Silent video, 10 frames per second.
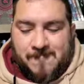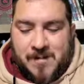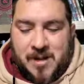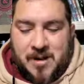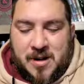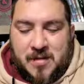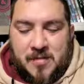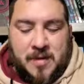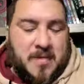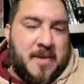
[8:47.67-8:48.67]
you're going to
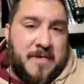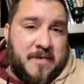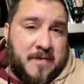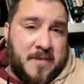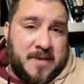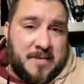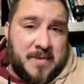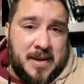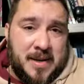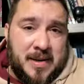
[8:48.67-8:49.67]
only benefit from this
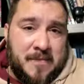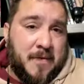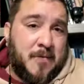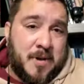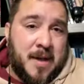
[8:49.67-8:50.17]
ability for one